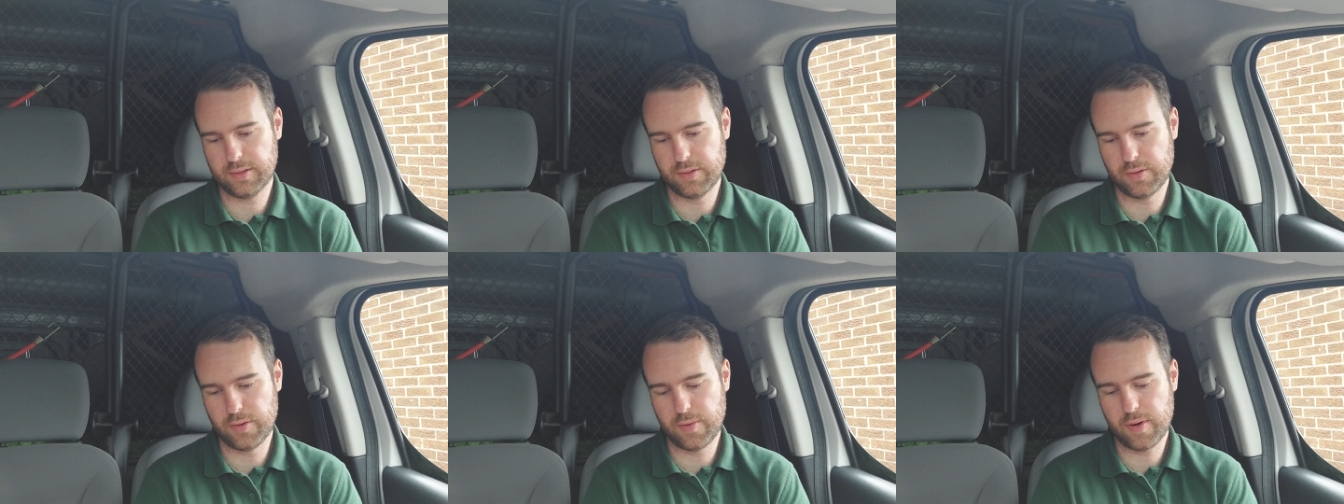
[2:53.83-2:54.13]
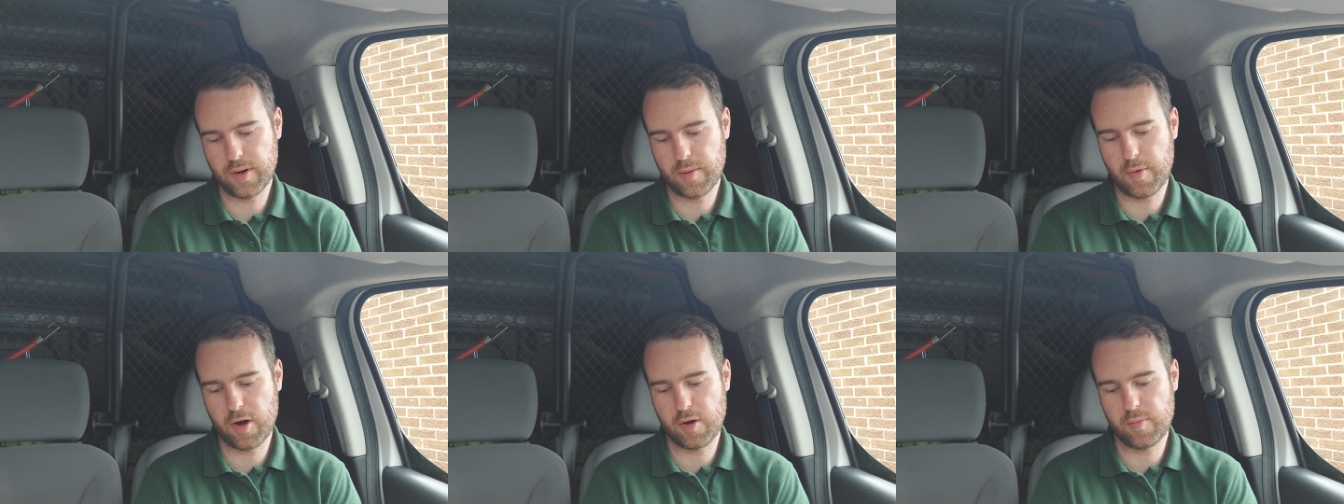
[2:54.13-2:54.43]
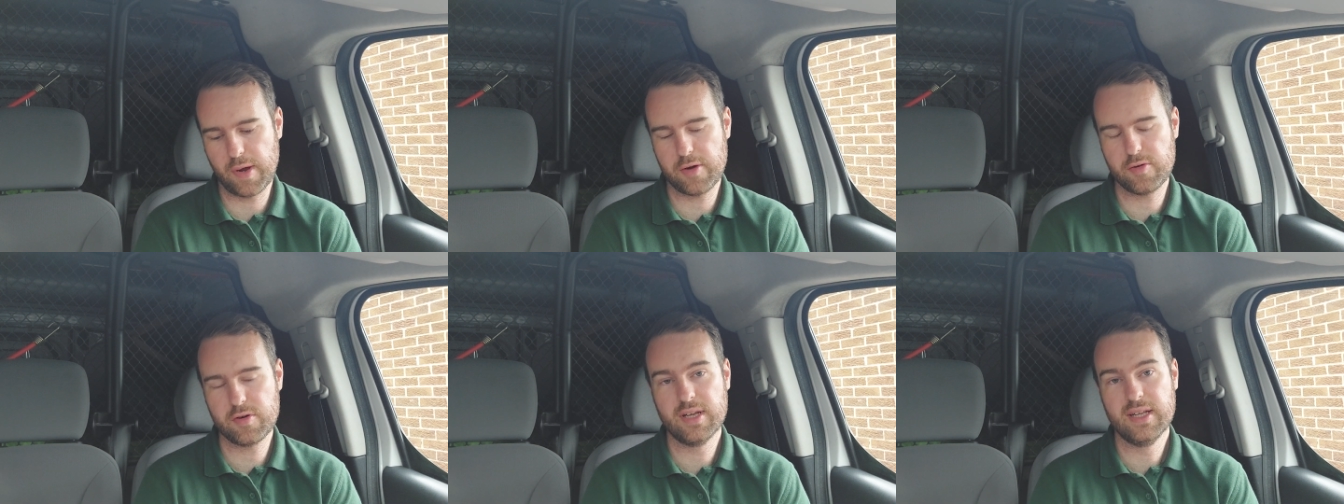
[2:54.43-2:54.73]
know what I'm on
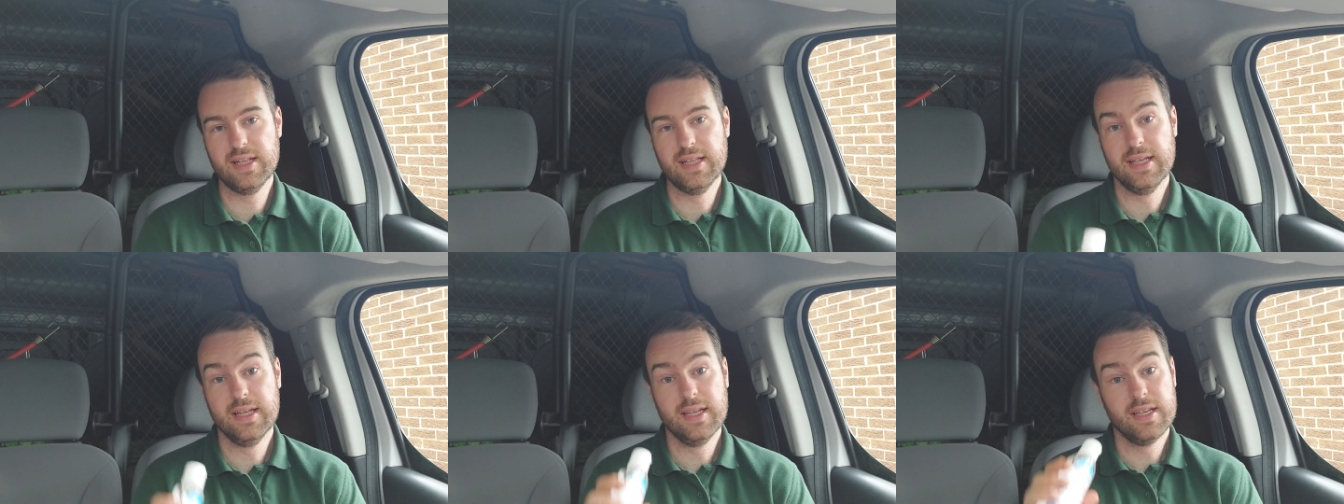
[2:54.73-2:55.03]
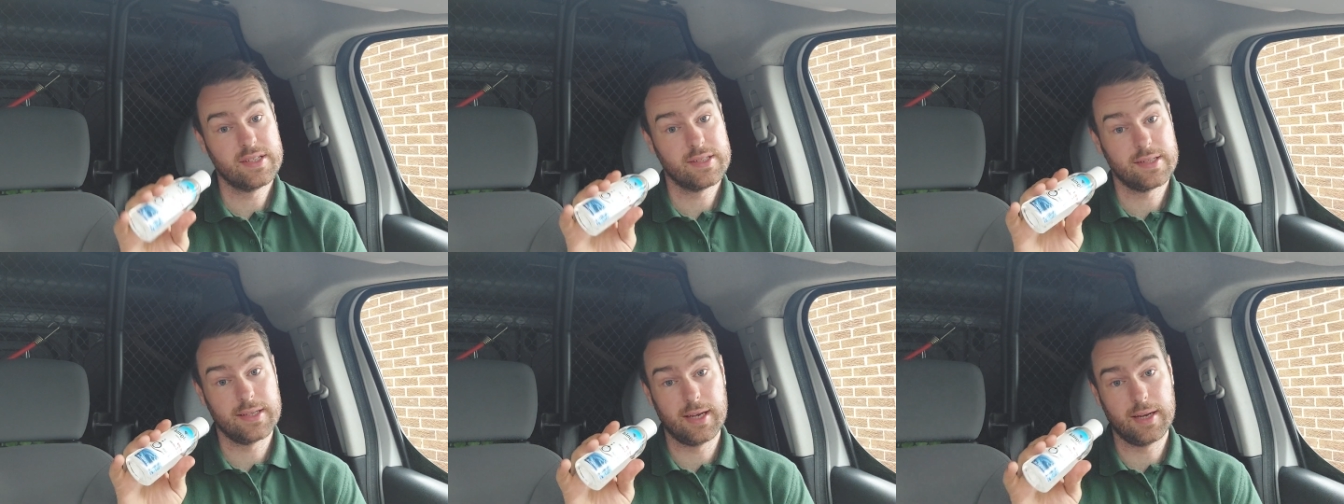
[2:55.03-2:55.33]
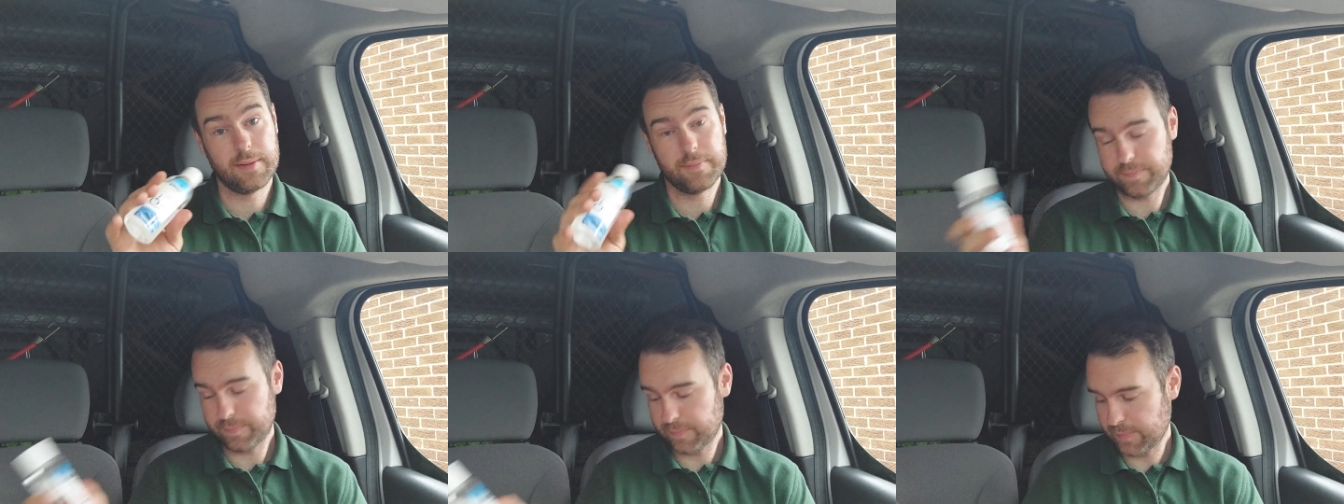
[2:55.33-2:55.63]
about. So
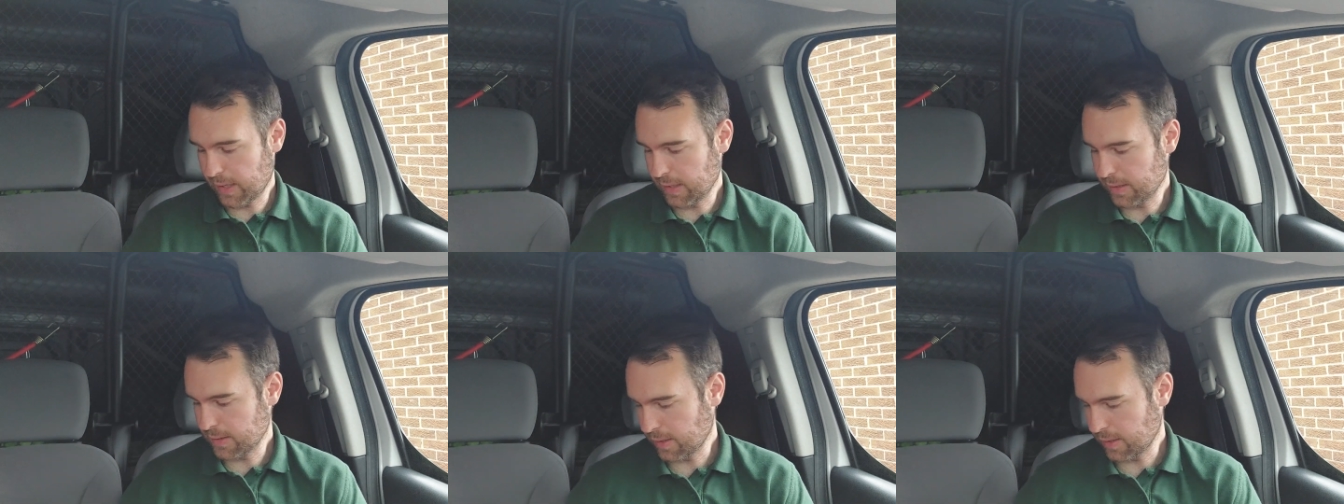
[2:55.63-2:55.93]
yeah, hand